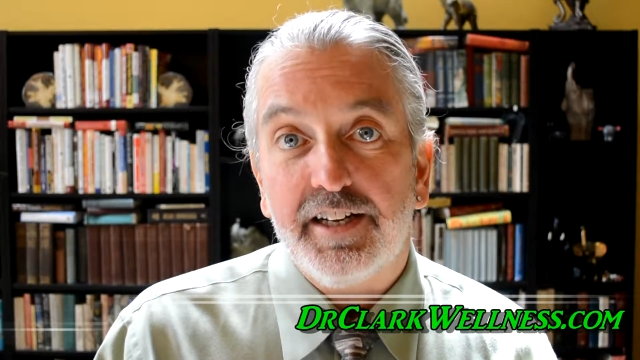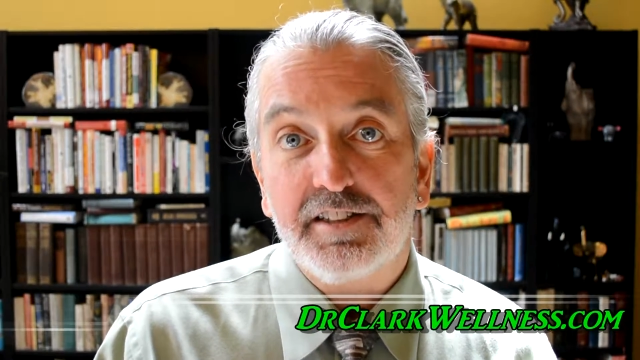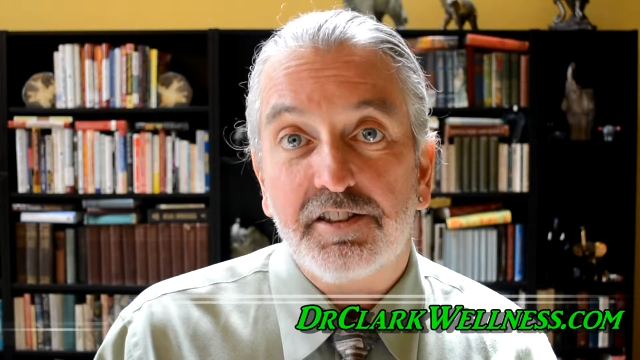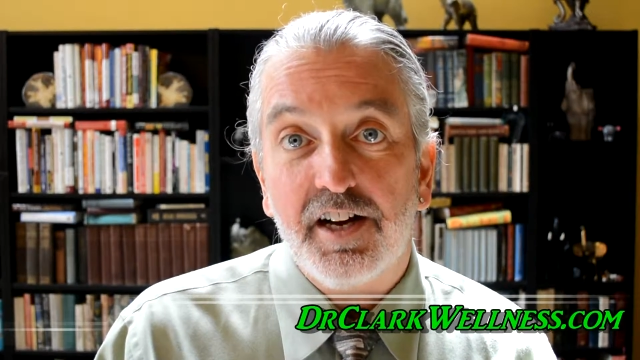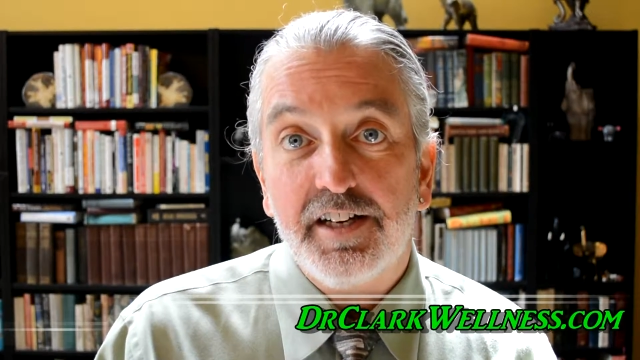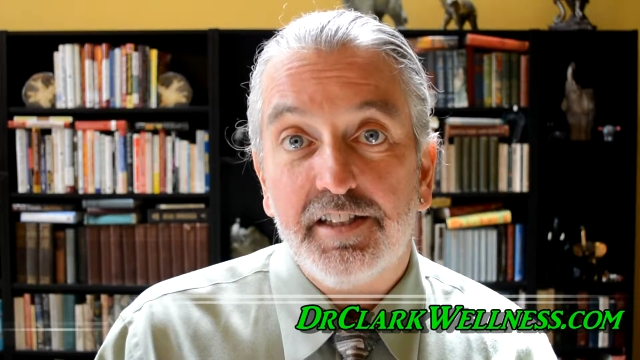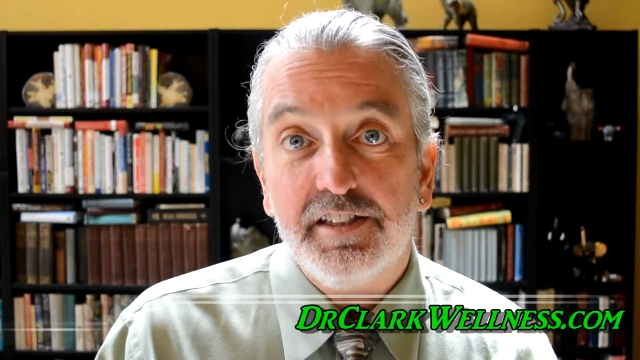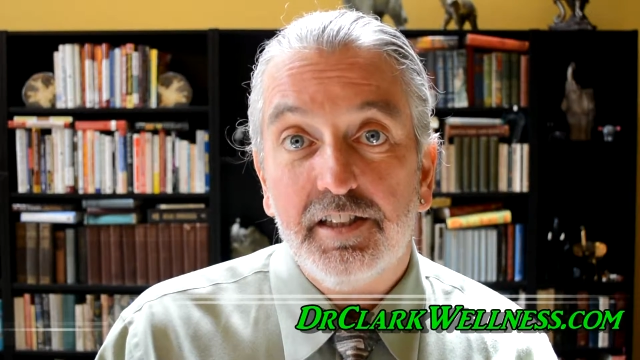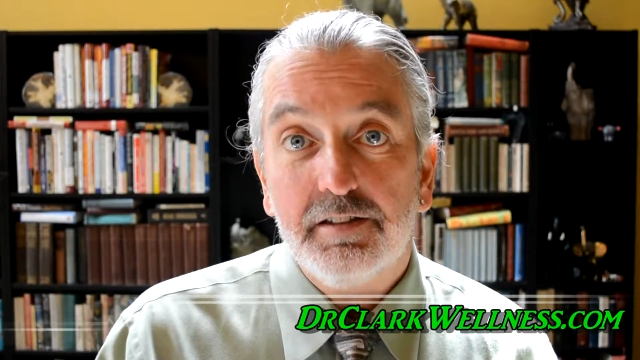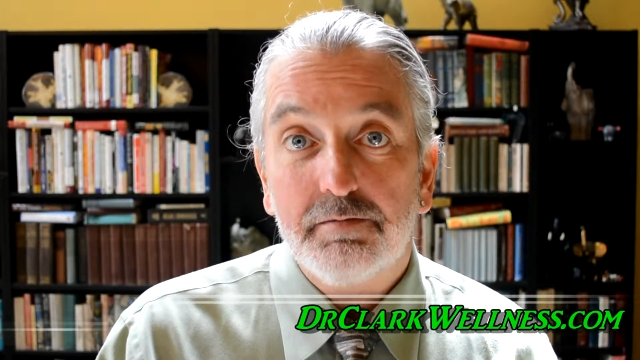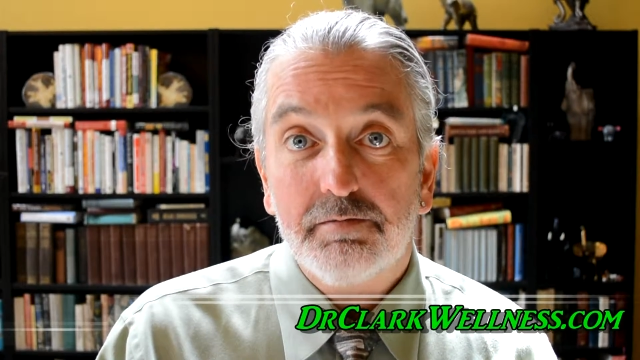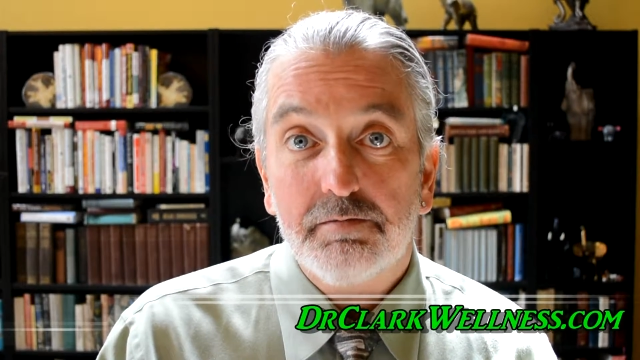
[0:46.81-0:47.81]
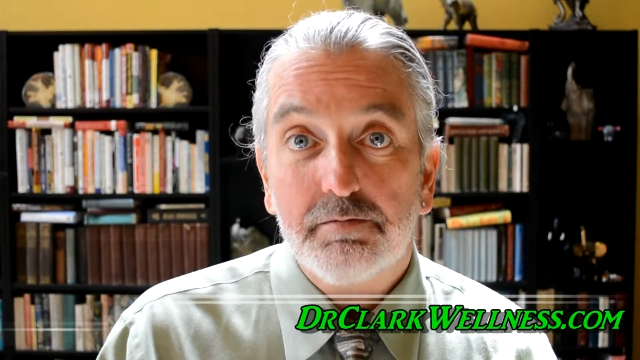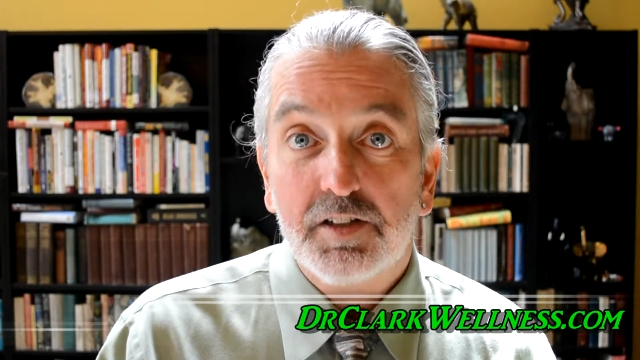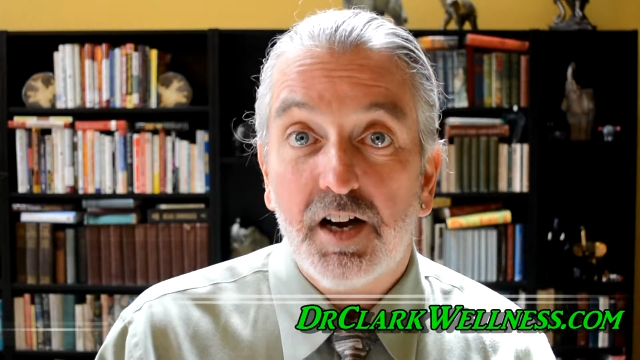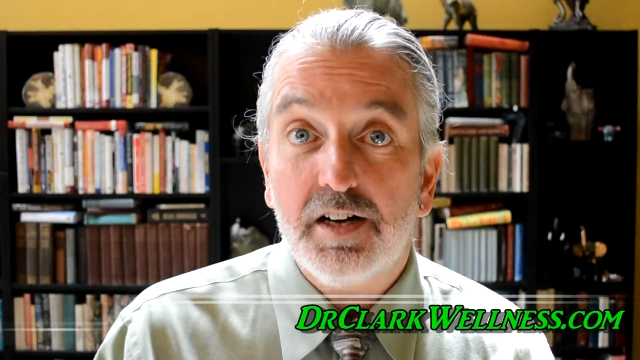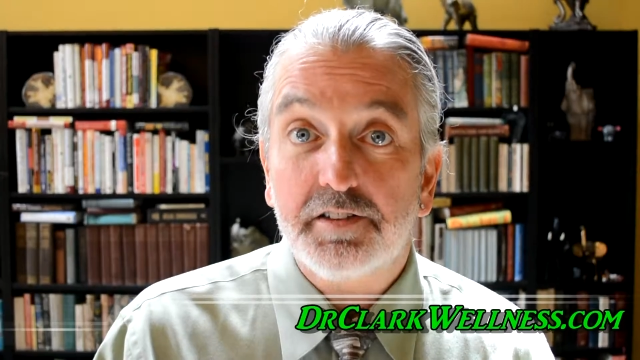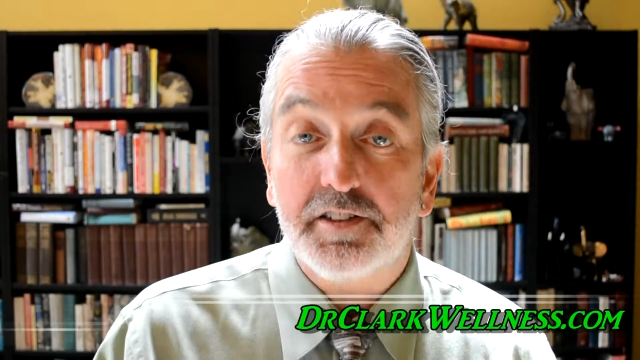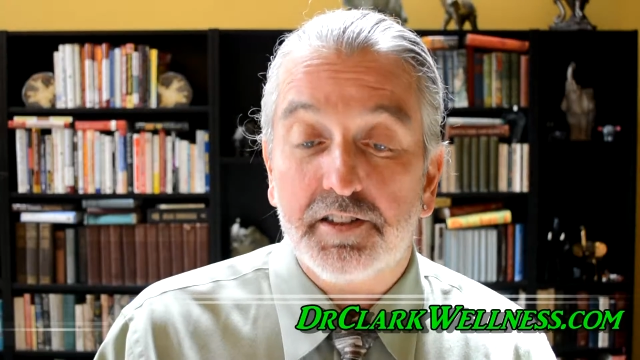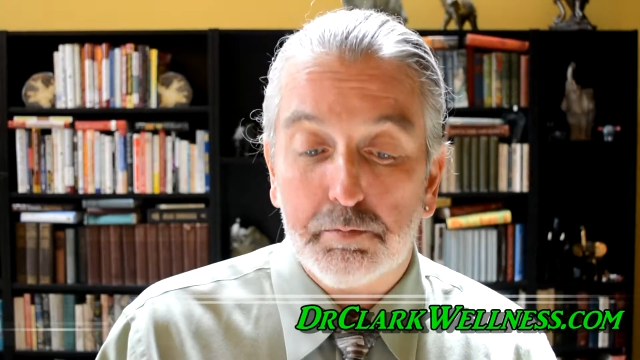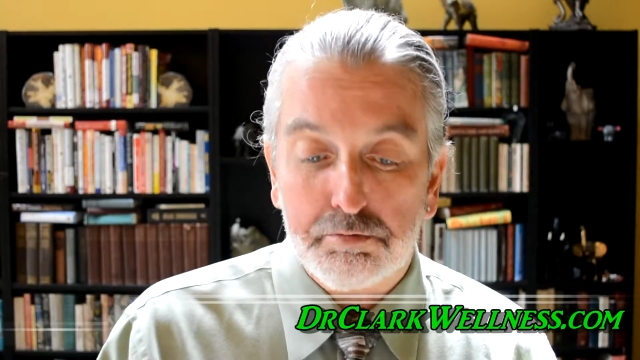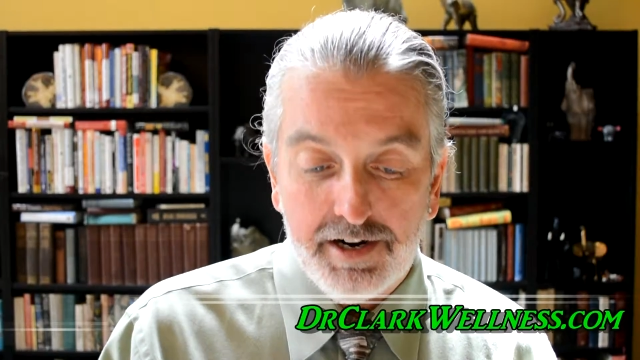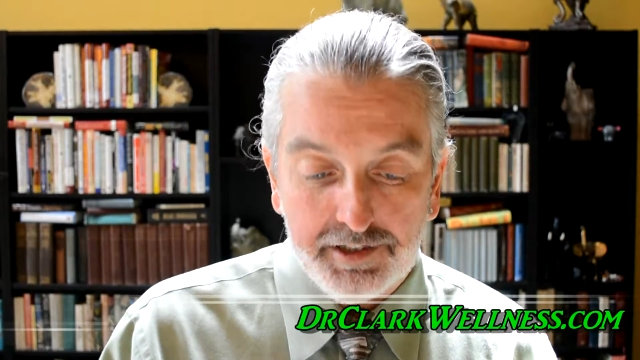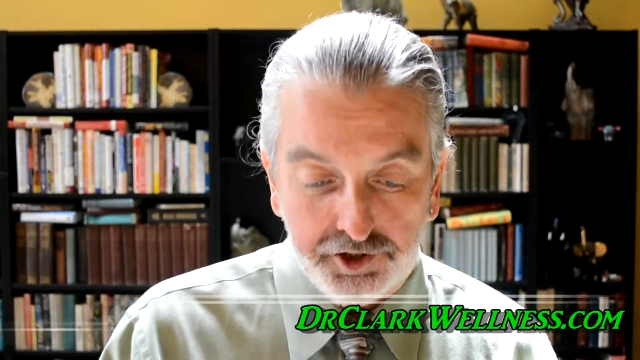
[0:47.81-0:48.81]
anxiety, causes
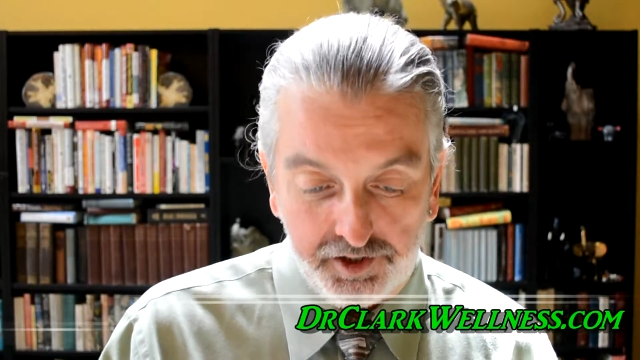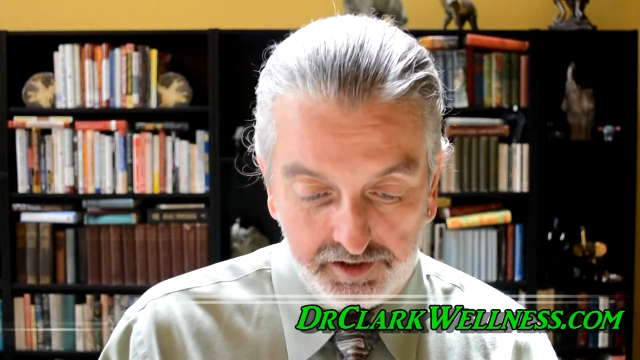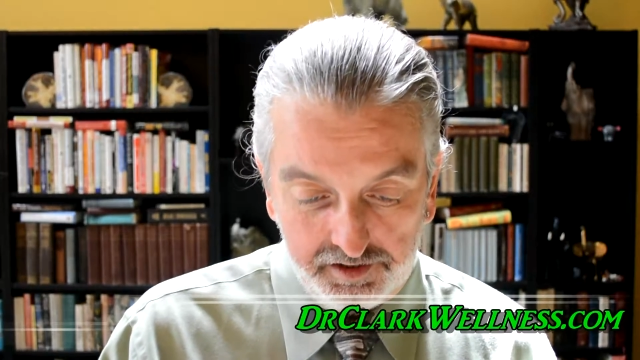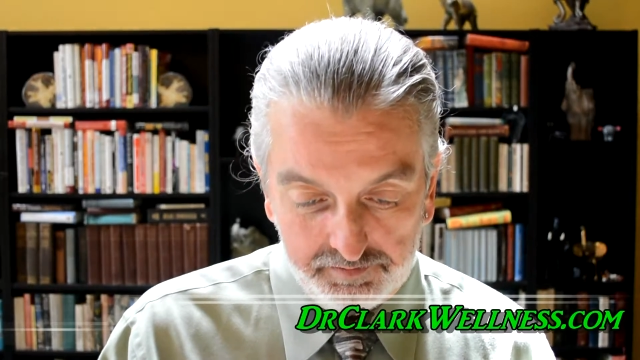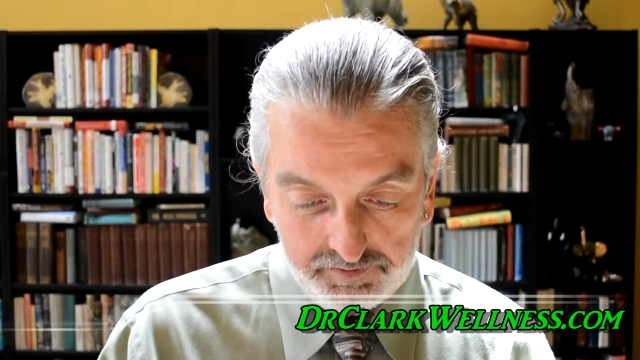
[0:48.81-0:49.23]
depression.